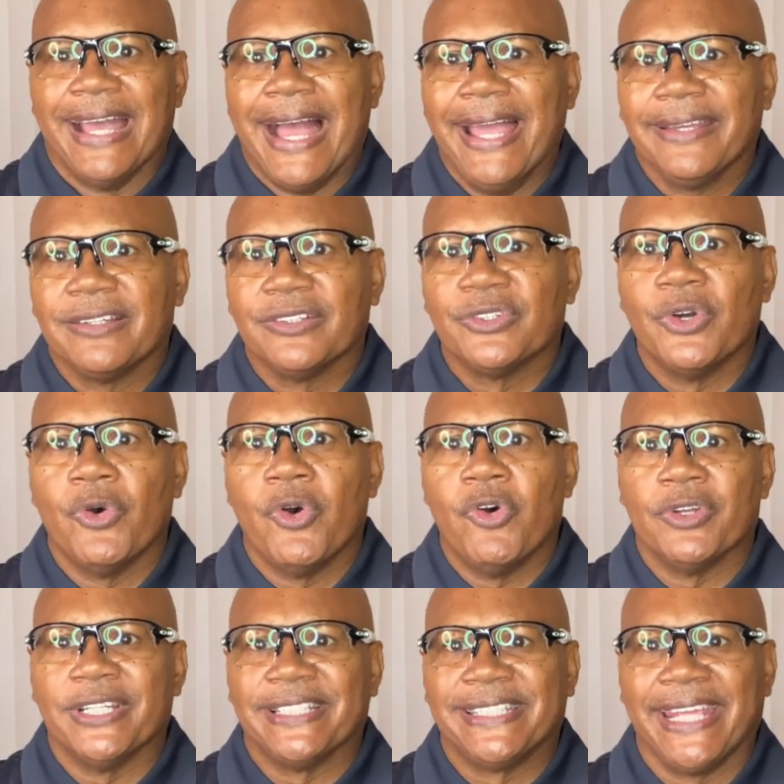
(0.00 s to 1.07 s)
I could go
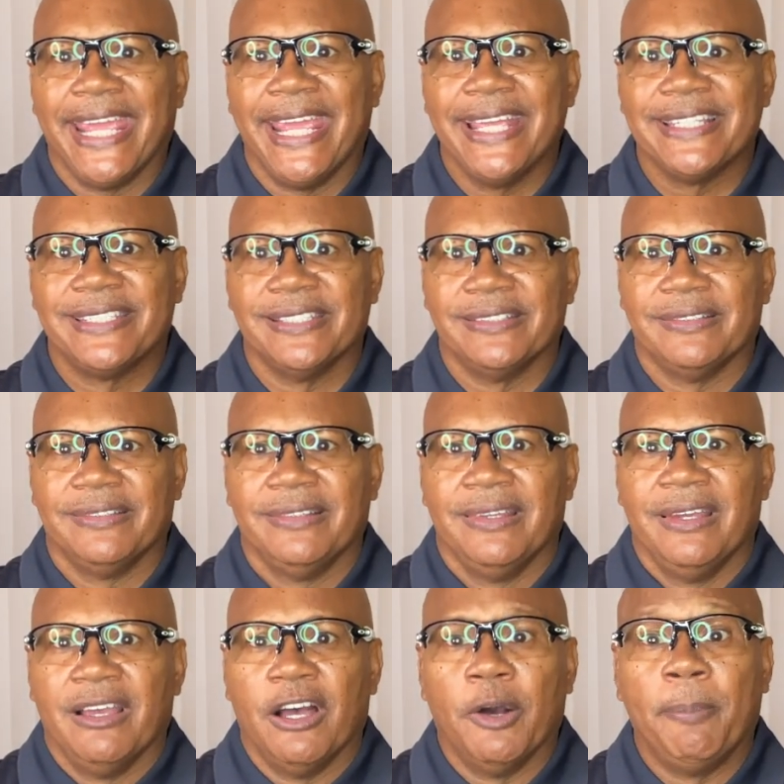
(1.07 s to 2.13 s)
on a tangent
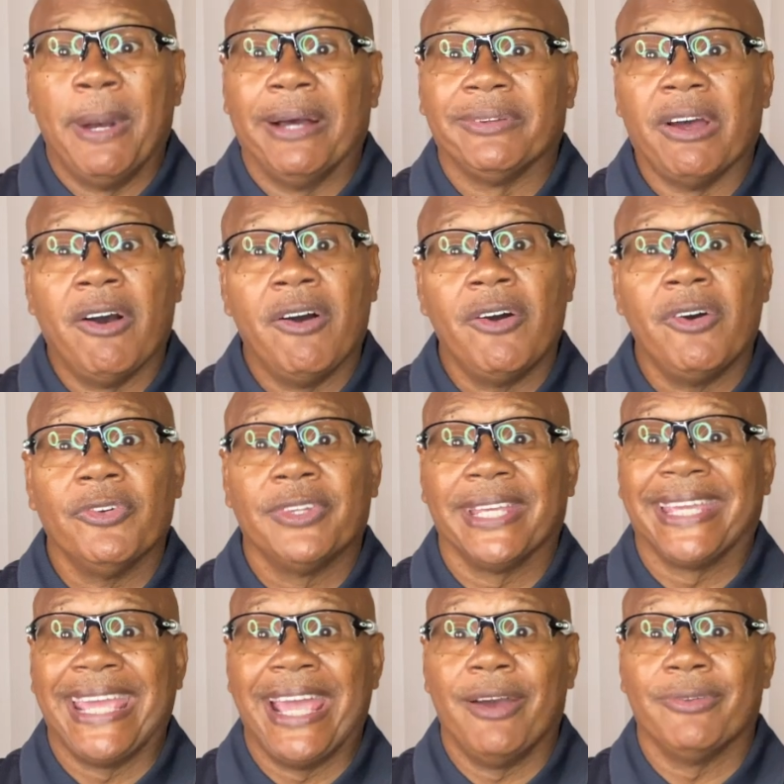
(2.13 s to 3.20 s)
about all the
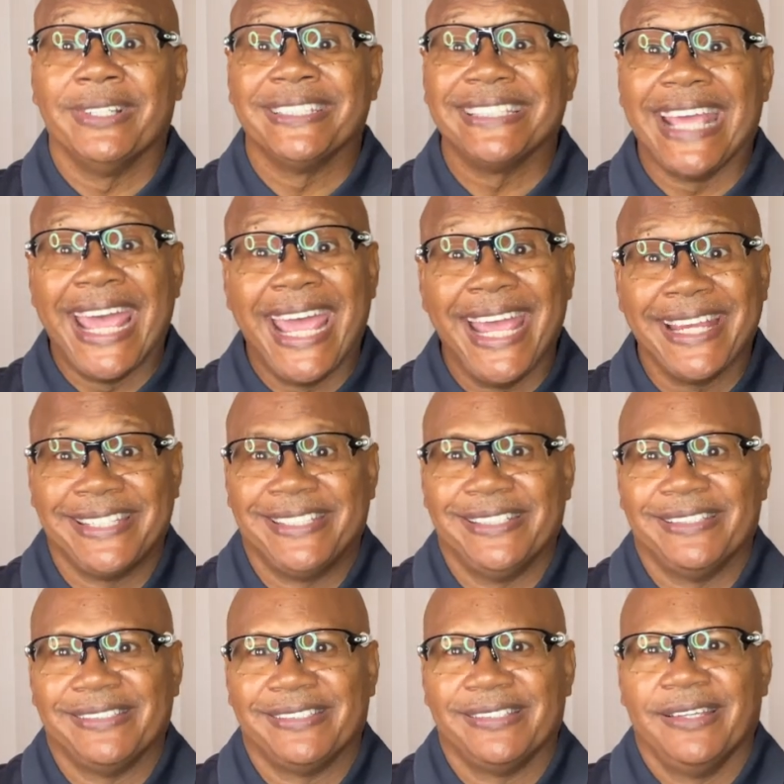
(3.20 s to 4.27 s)
countless
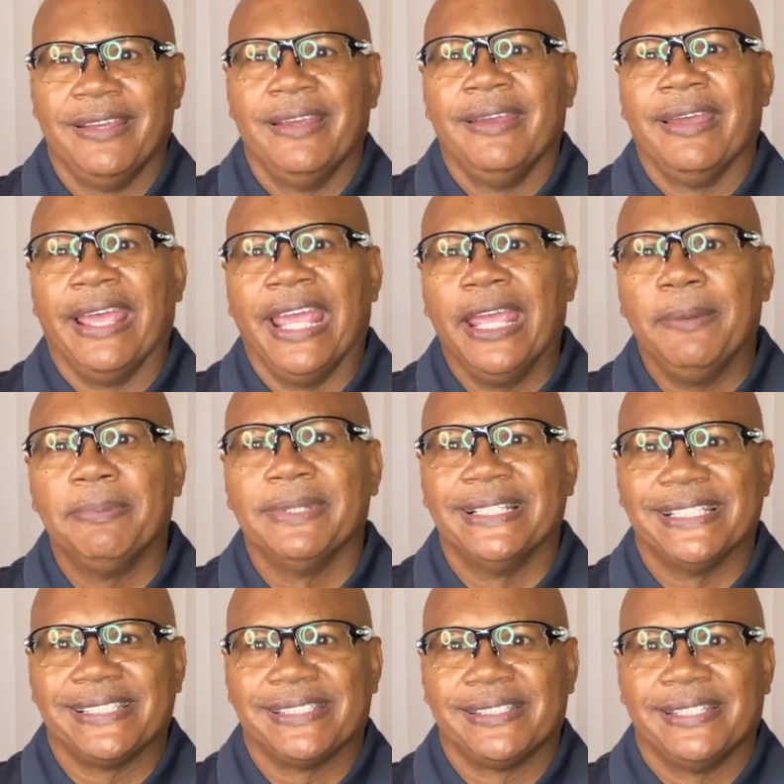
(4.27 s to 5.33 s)
actions
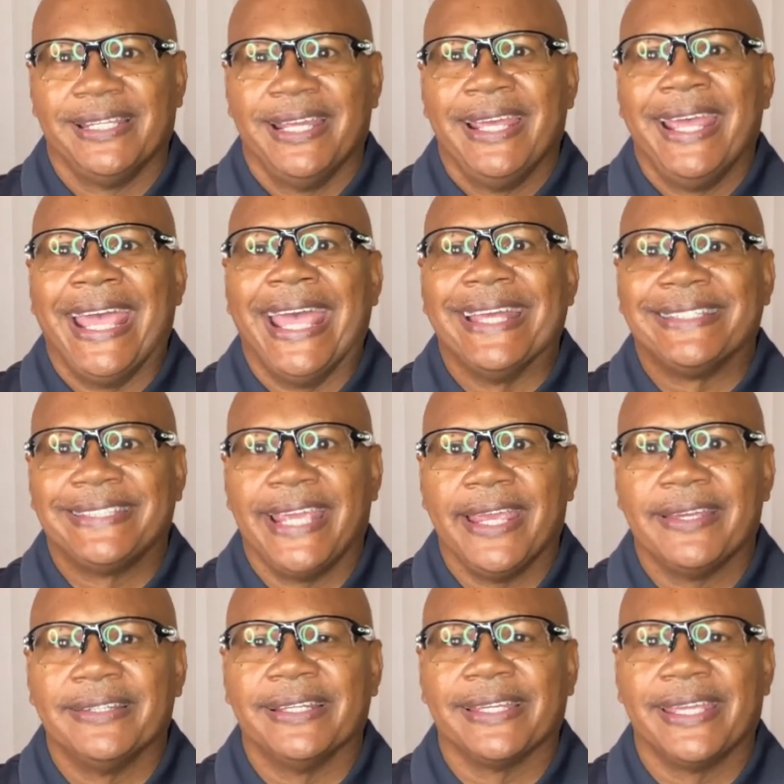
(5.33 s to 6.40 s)
ableist had
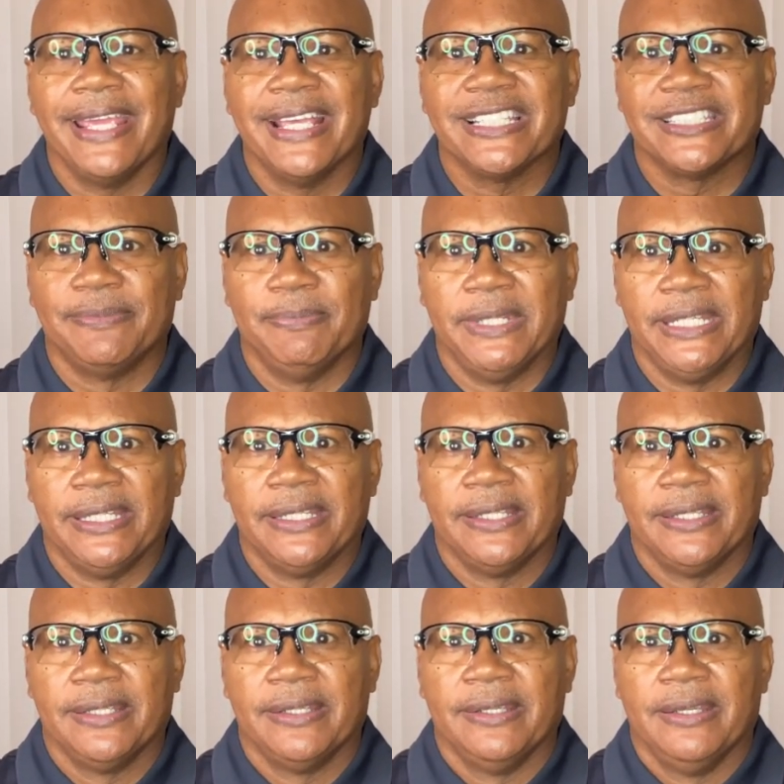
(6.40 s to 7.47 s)
taken against me.
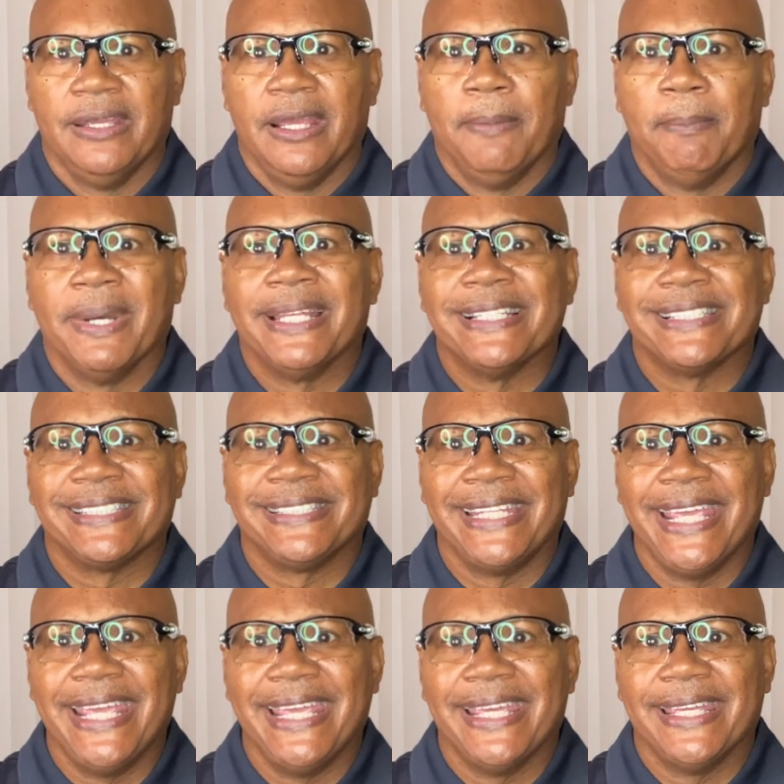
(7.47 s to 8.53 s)
But
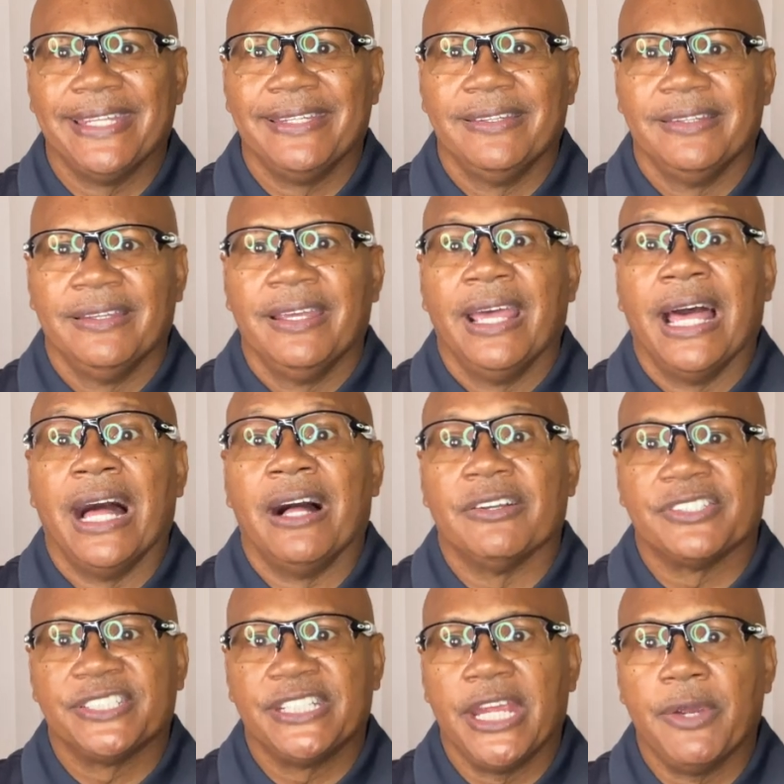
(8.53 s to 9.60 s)
instead, I'll
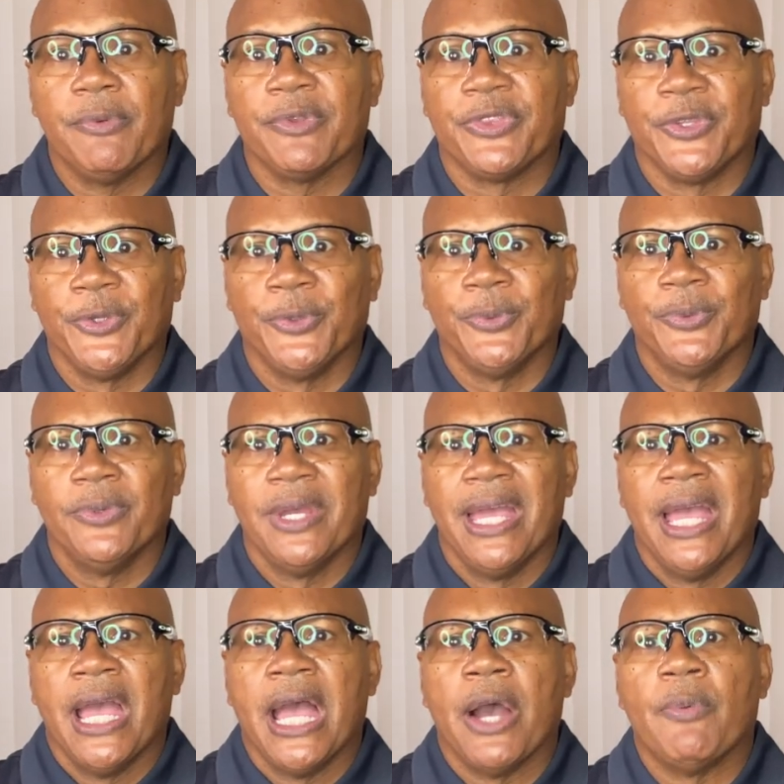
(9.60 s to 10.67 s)
share with you
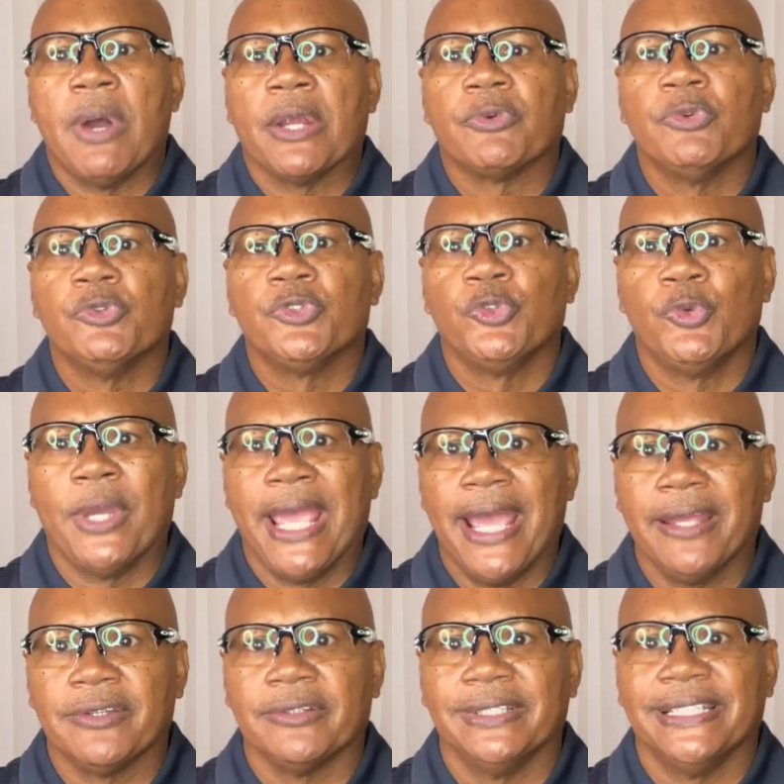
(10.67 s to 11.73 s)
how I grew to
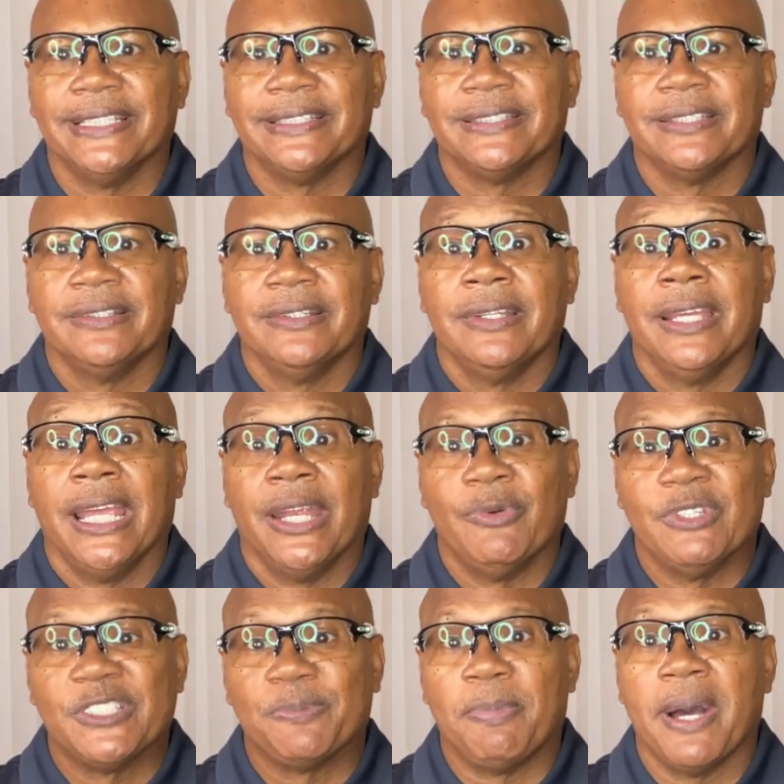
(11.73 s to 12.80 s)
handle it and
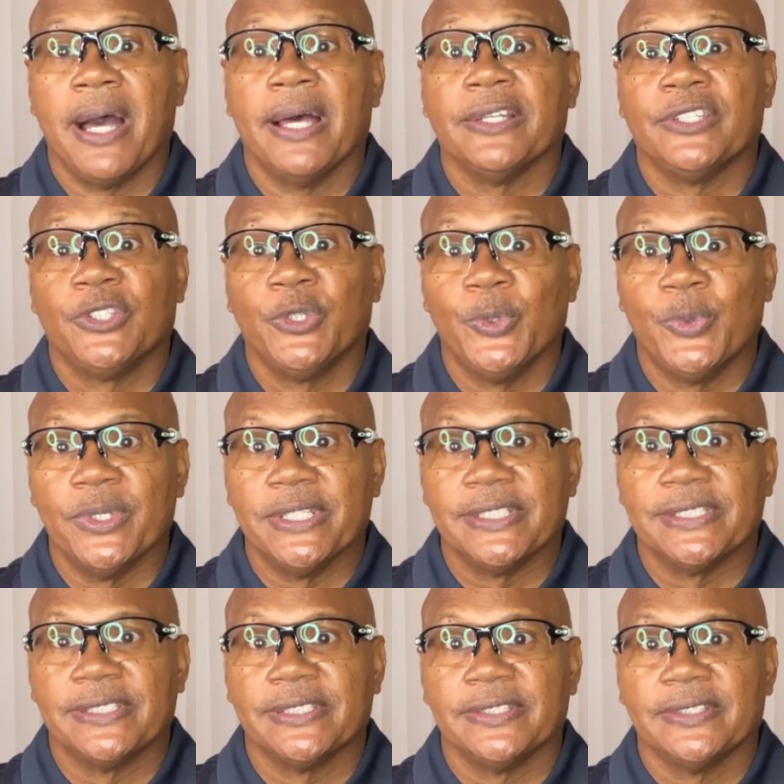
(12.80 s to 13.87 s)
respond to
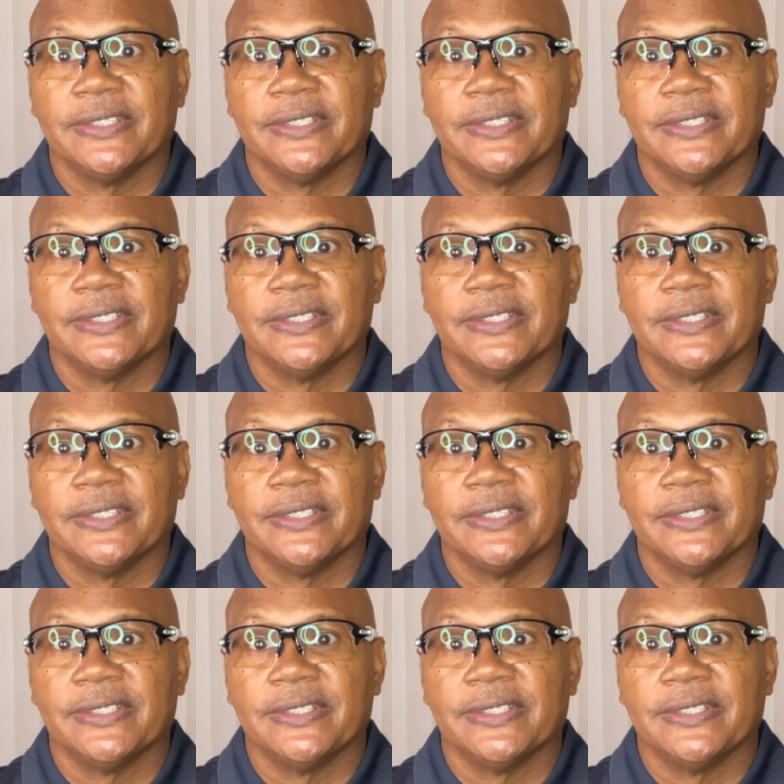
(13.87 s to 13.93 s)
it.